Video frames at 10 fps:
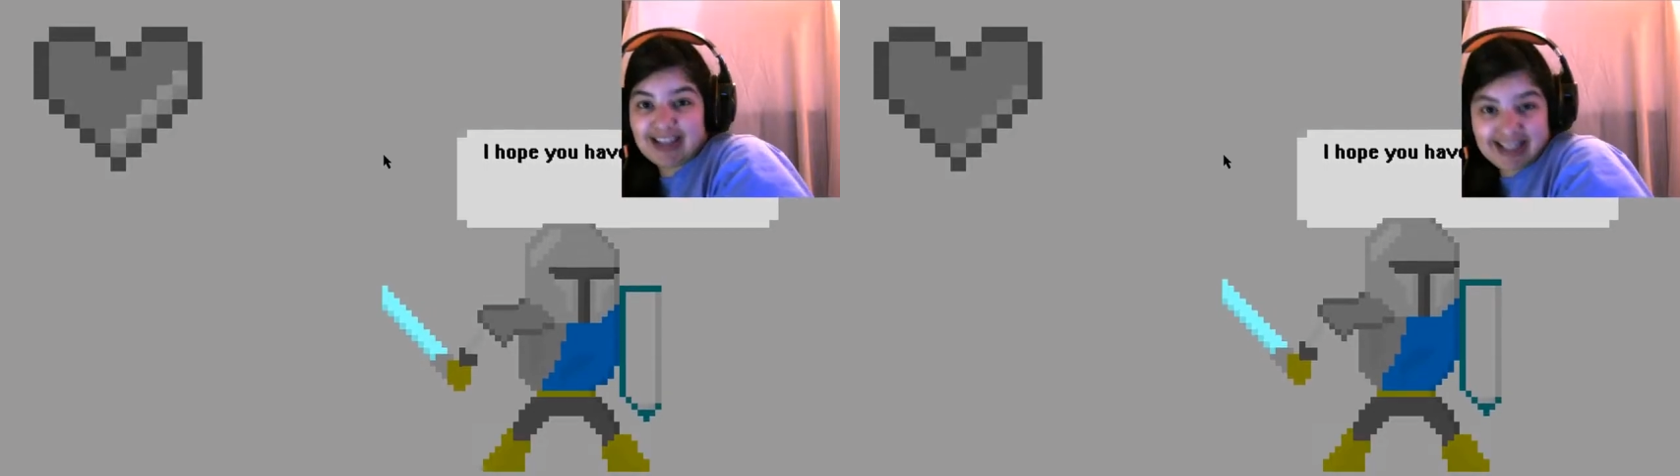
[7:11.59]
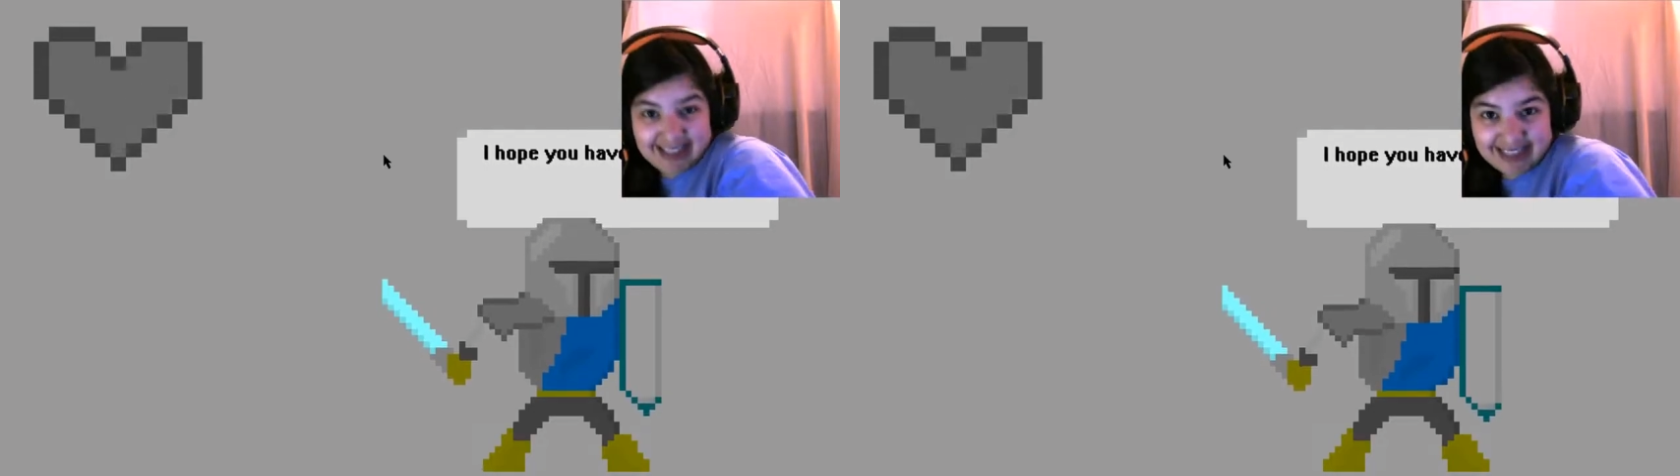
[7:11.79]

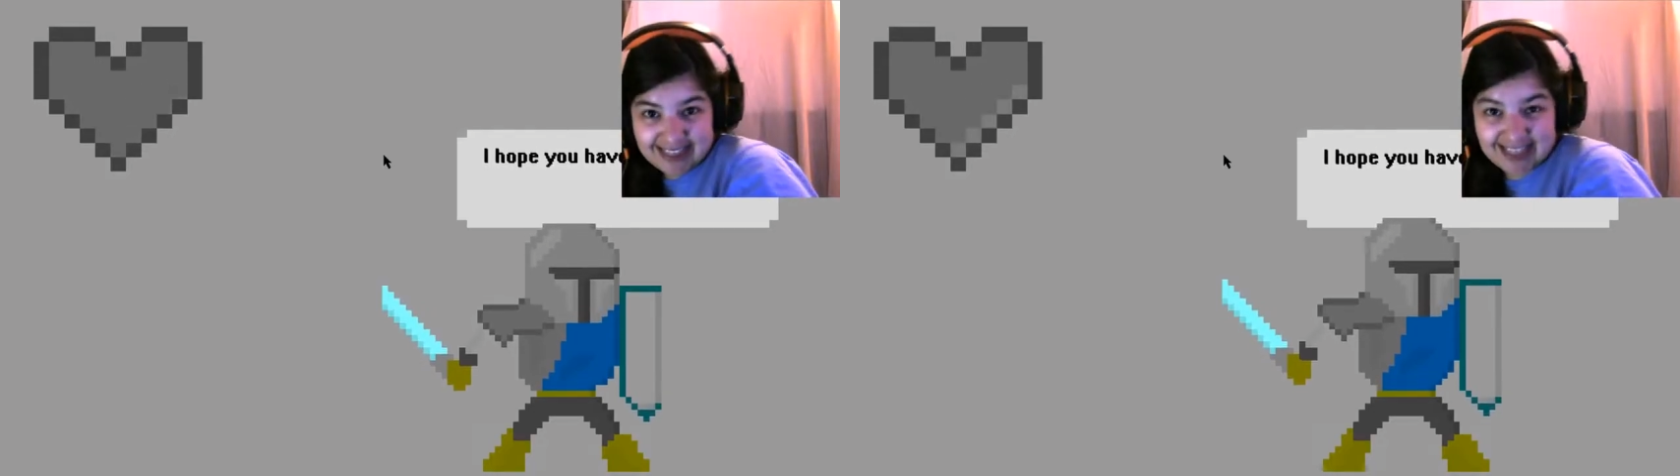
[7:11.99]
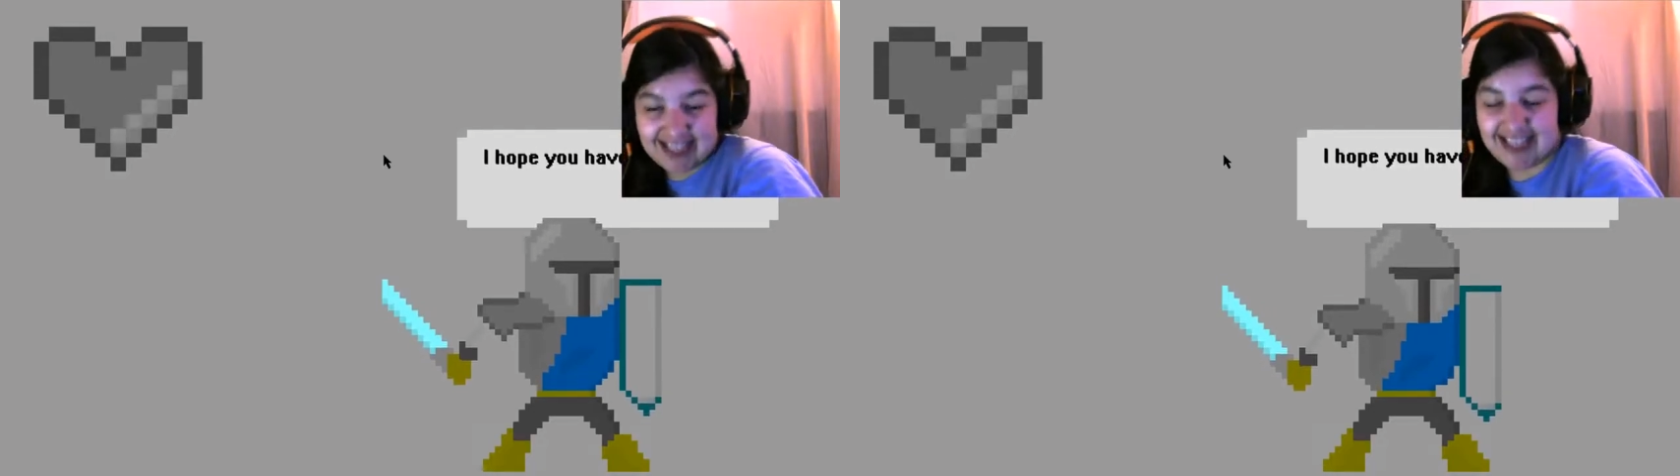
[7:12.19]
health
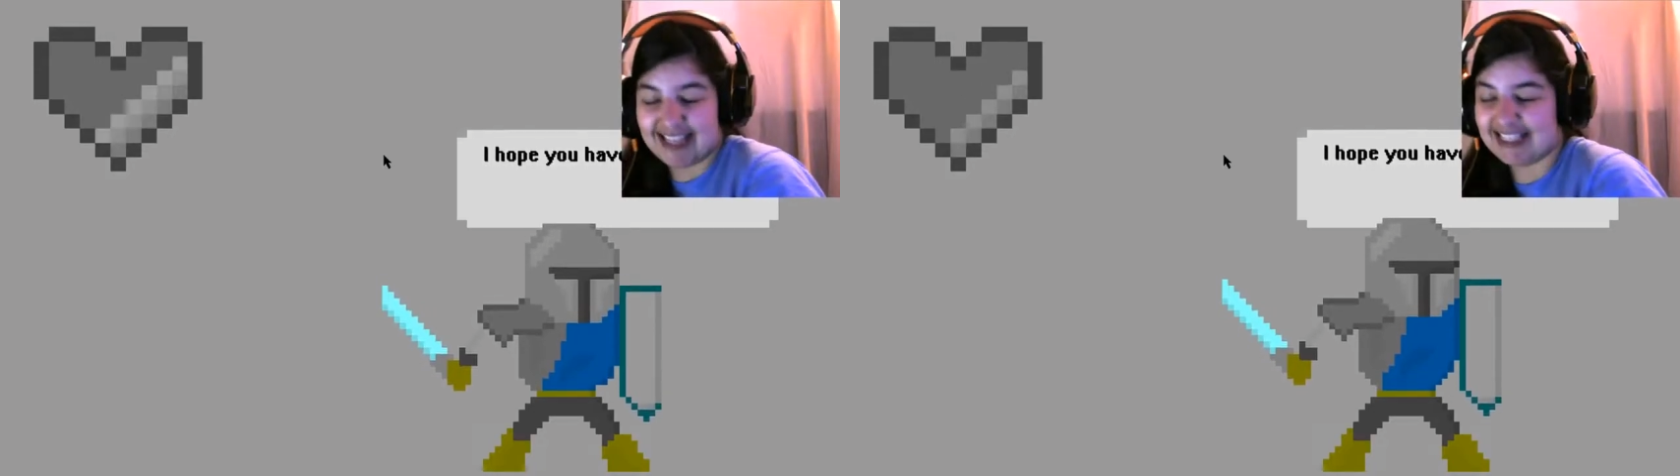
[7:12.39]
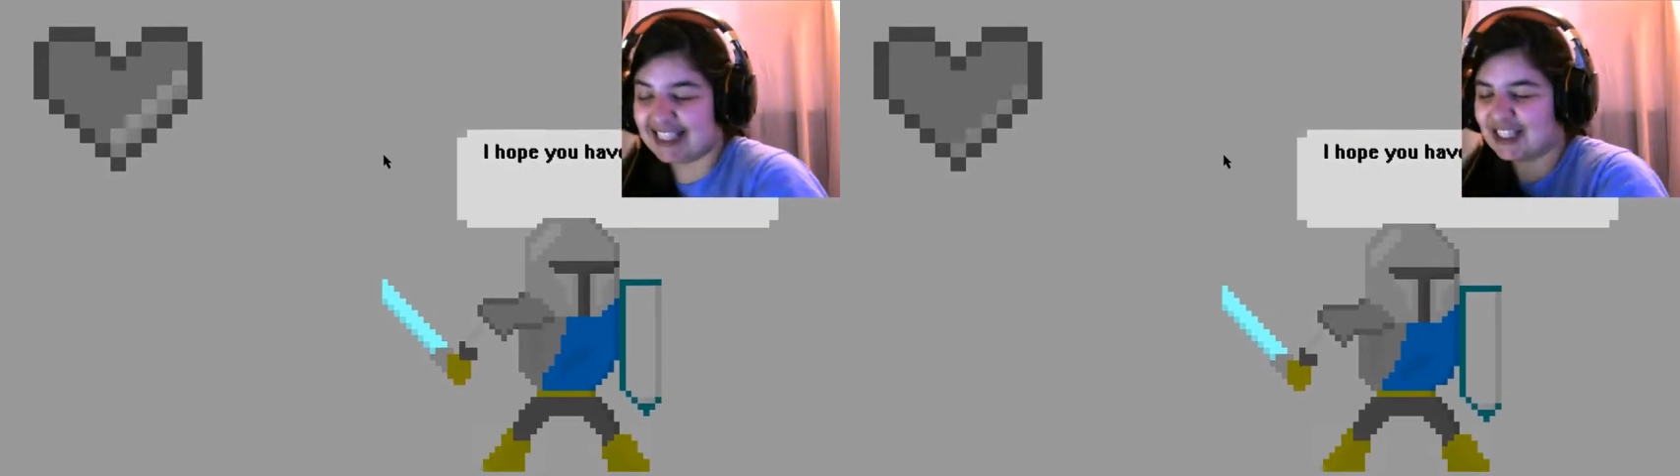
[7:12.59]

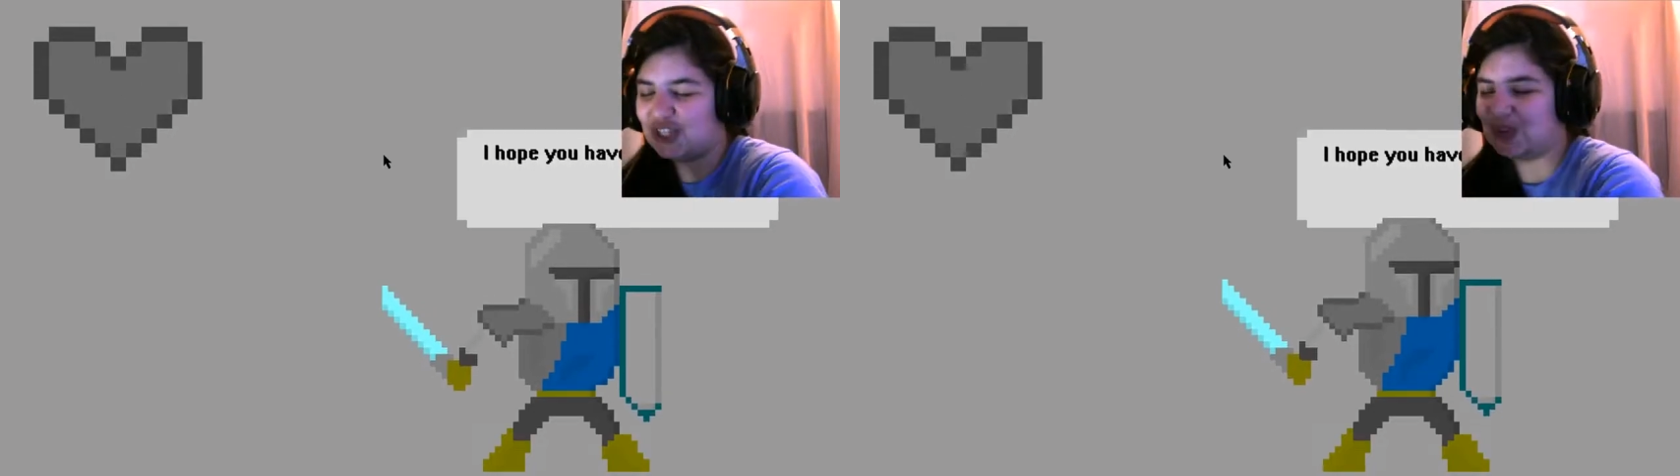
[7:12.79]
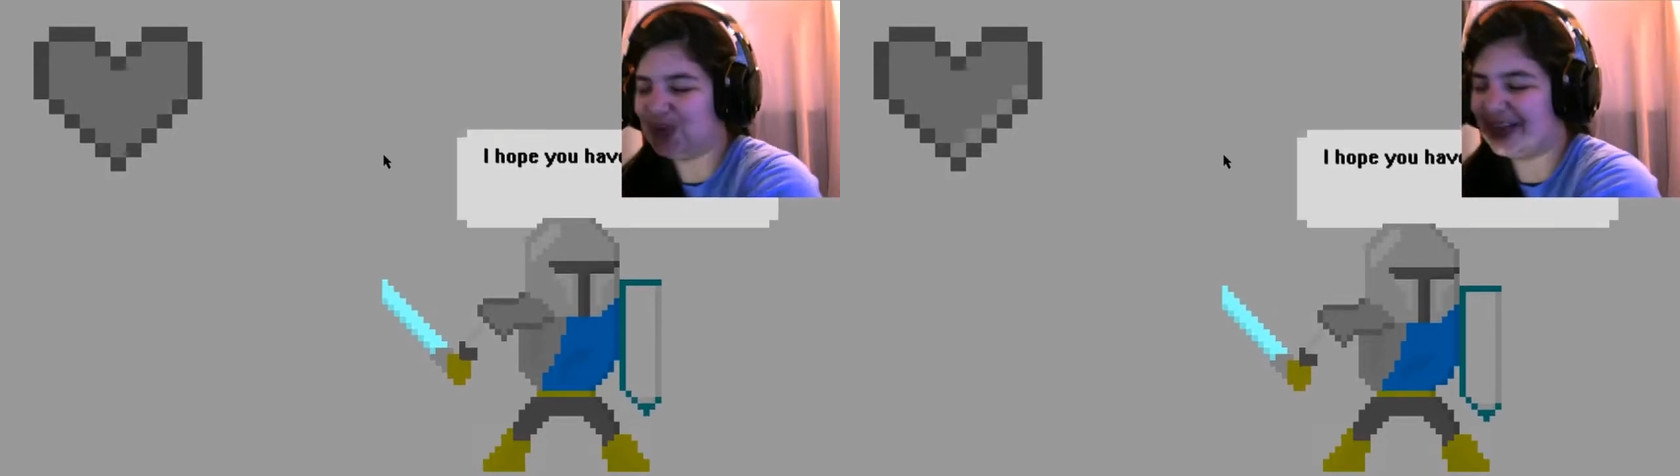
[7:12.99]
is
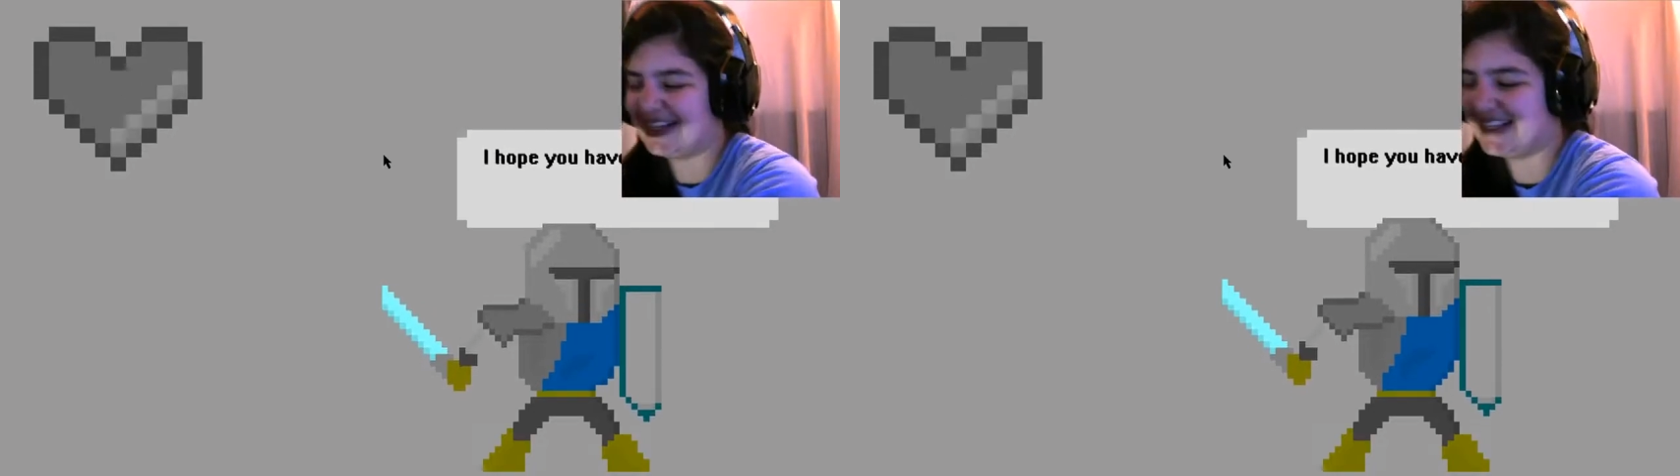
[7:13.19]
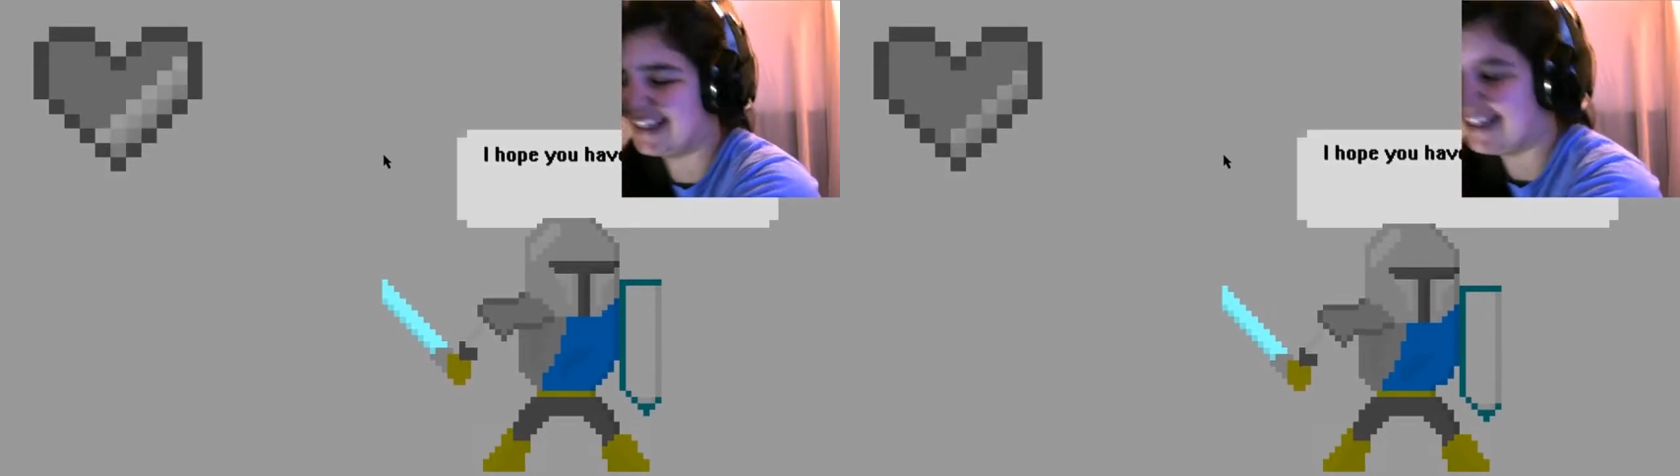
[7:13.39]
to